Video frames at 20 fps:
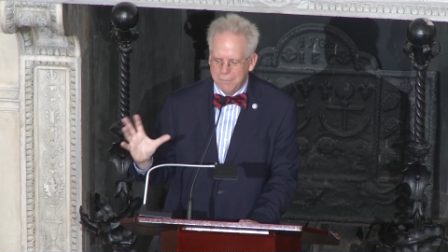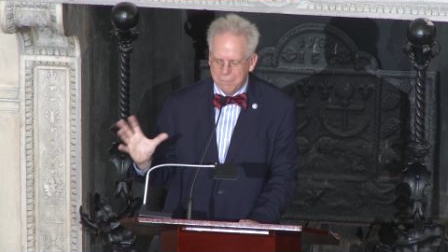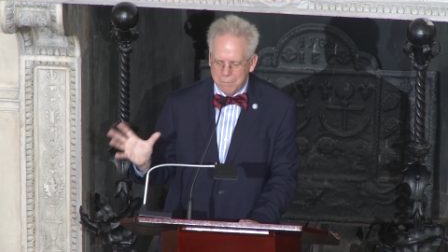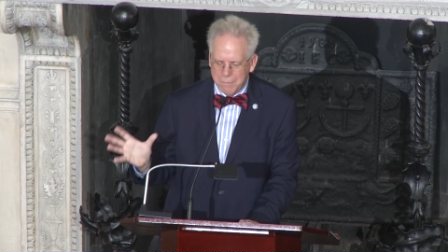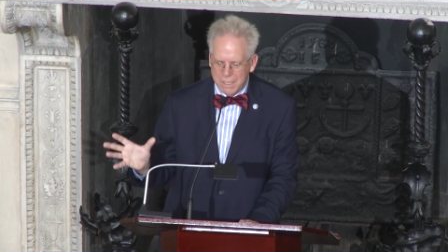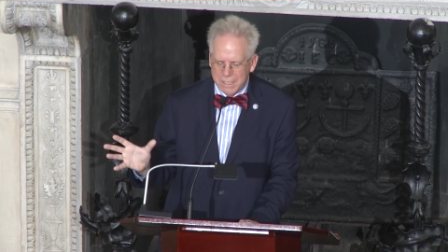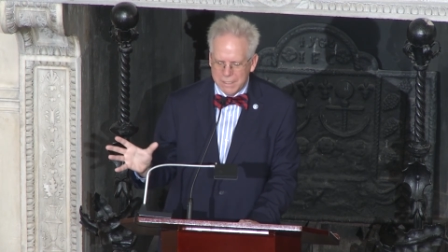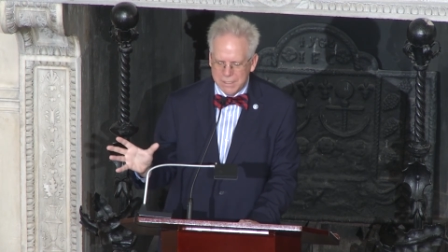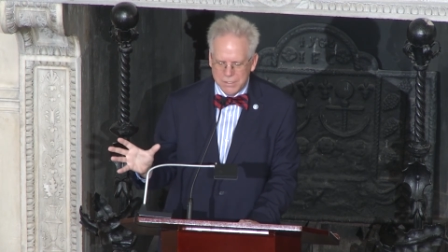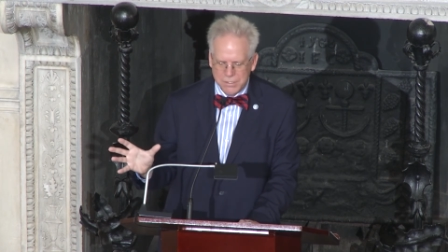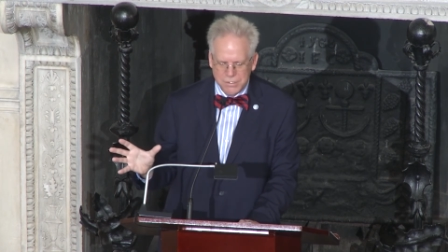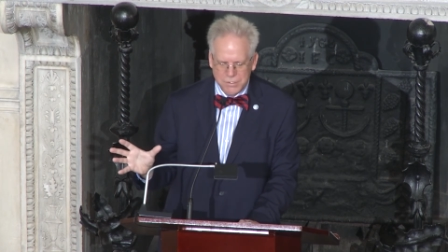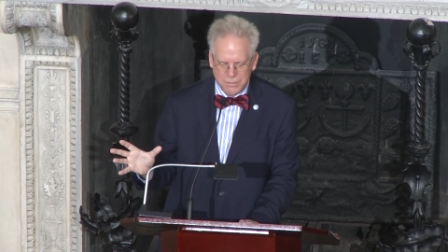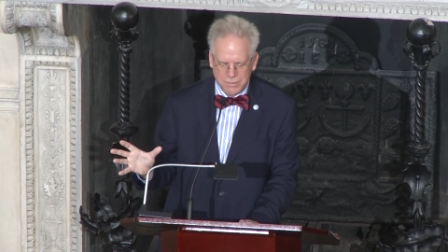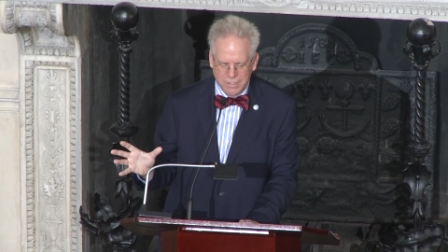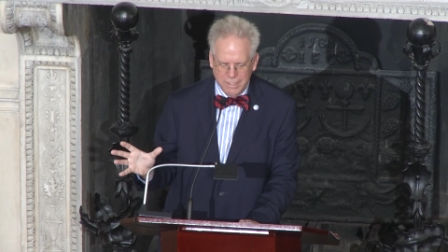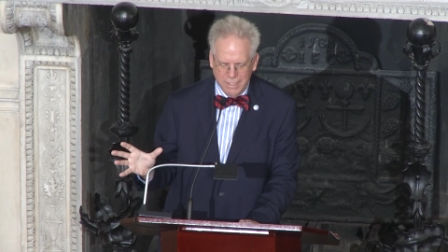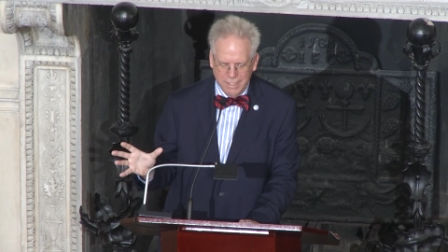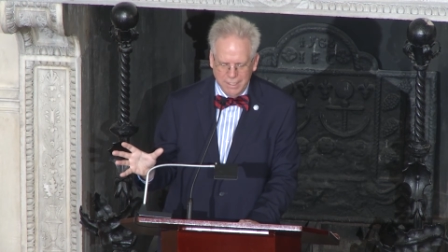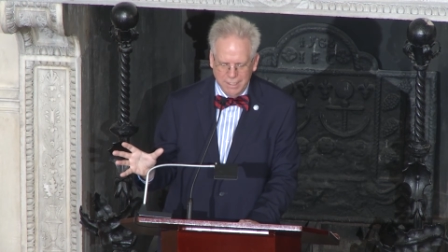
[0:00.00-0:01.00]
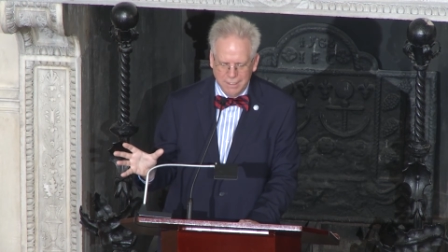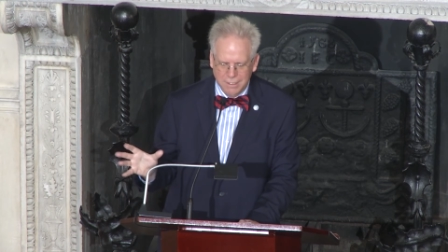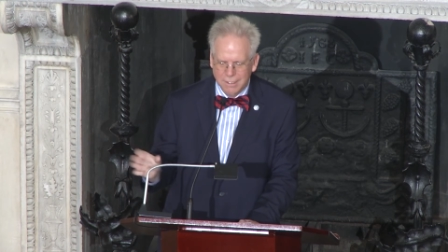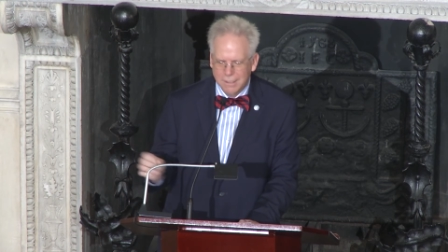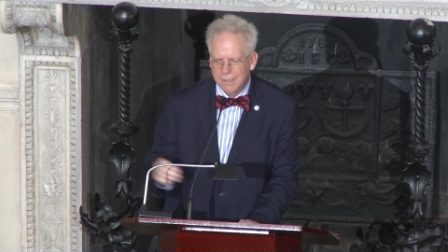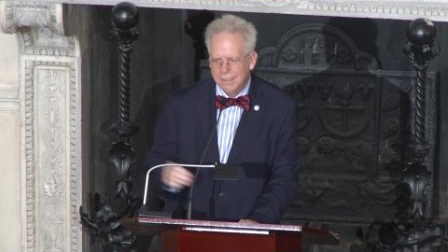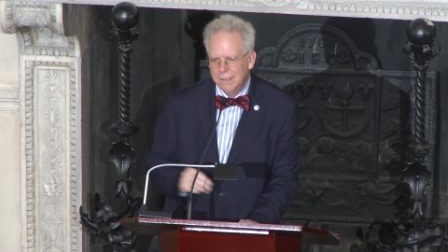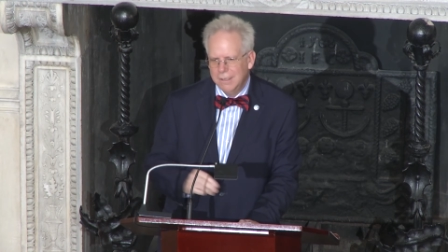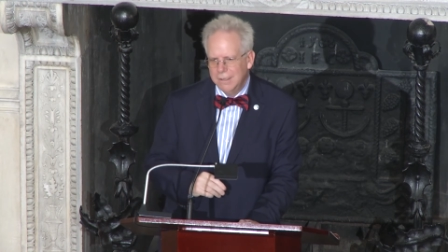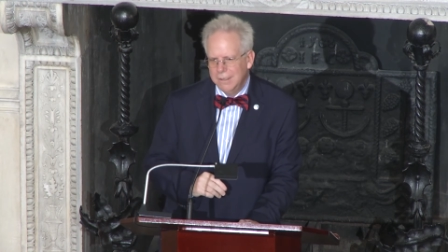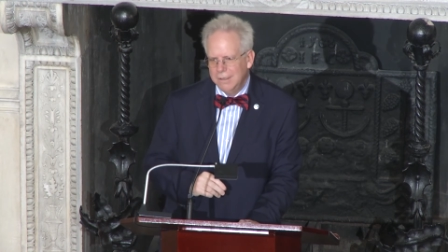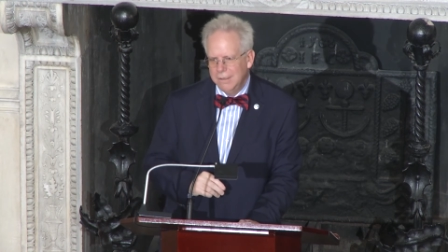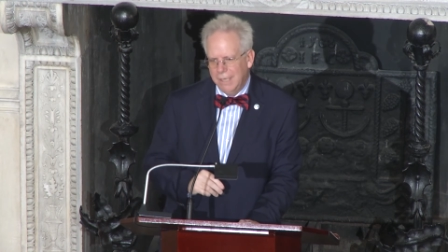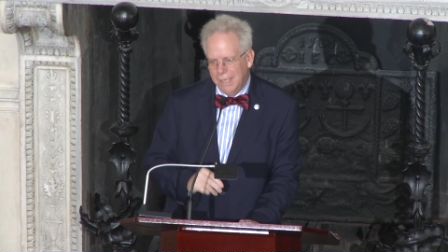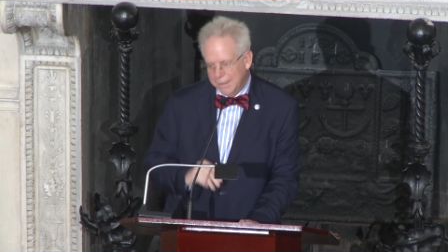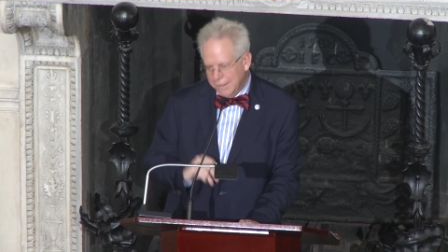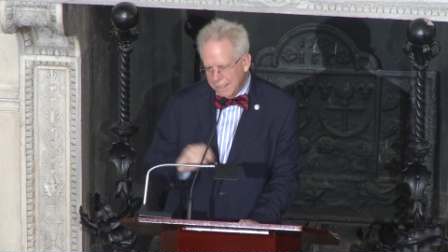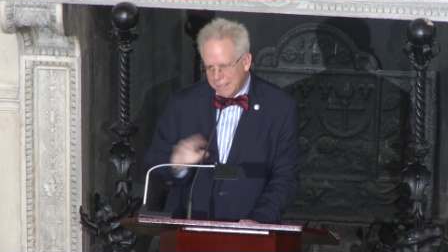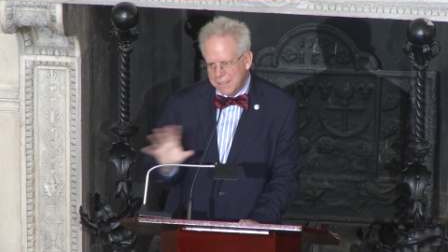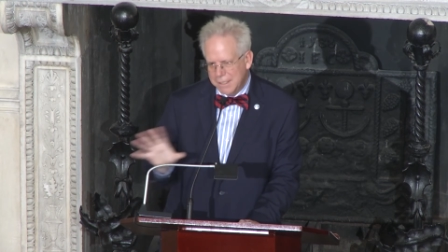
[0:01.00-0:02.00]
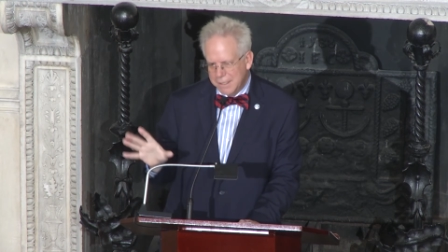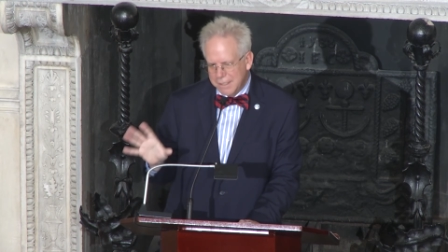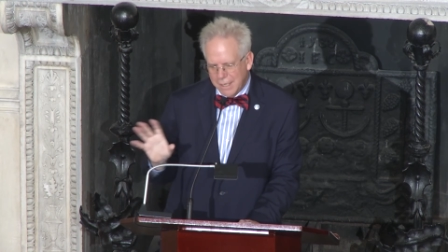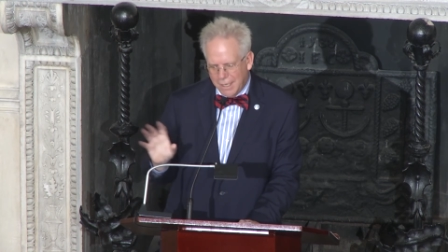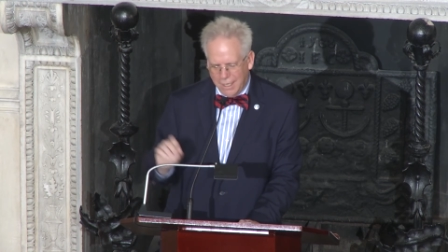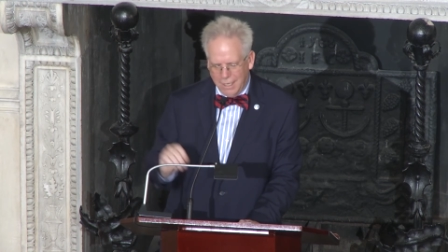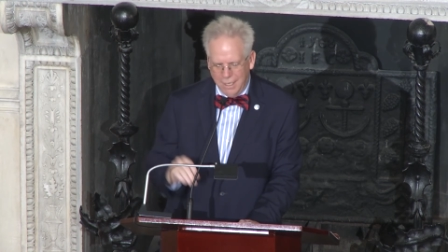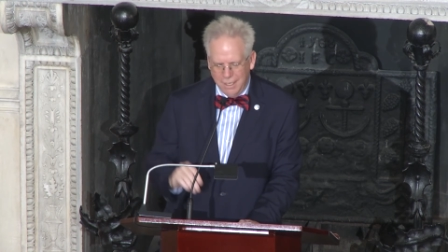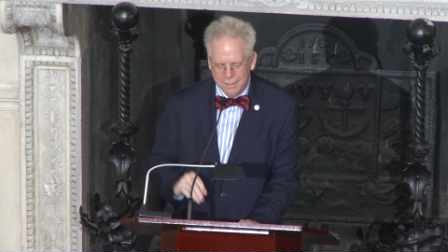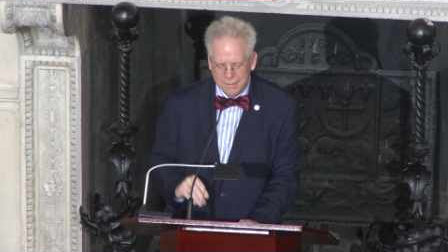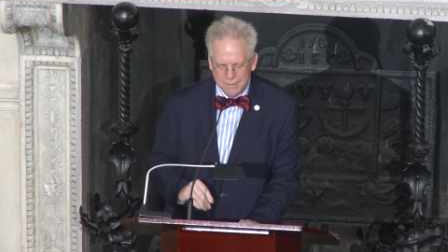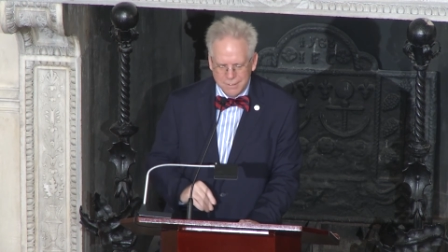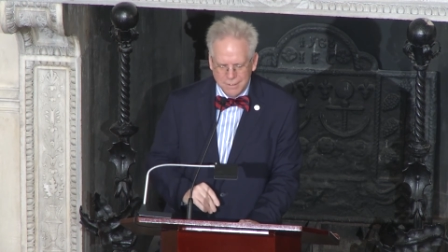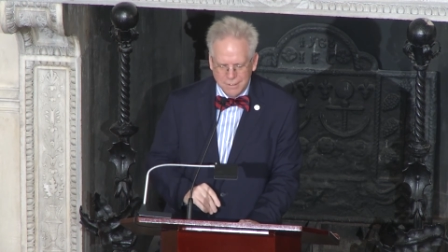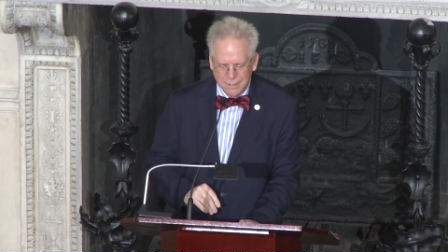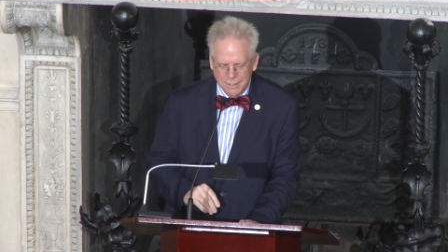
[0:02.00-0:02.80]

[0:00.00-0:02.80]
Ministry, and they did not.